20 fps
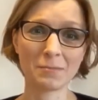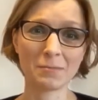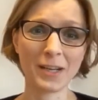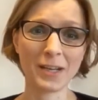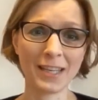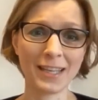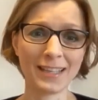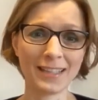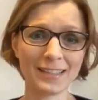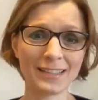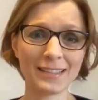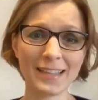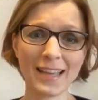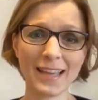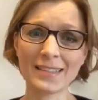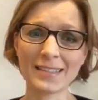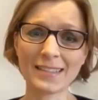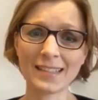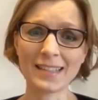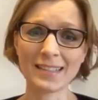money. In
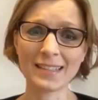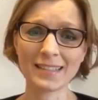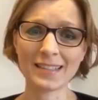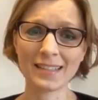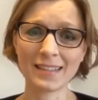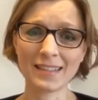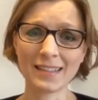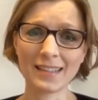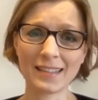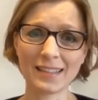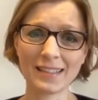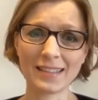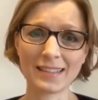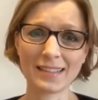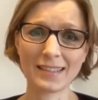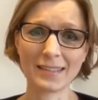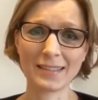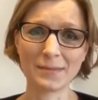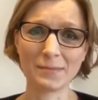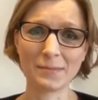that sense, I think,
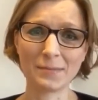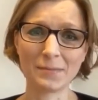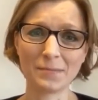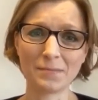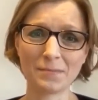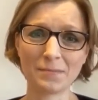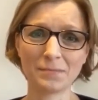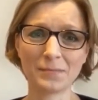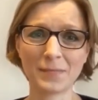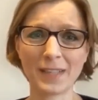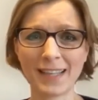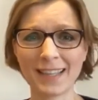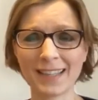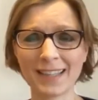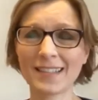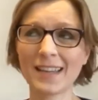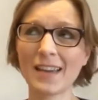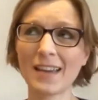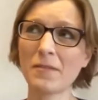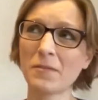I guess
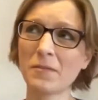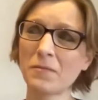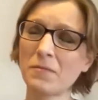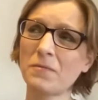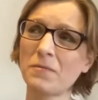I have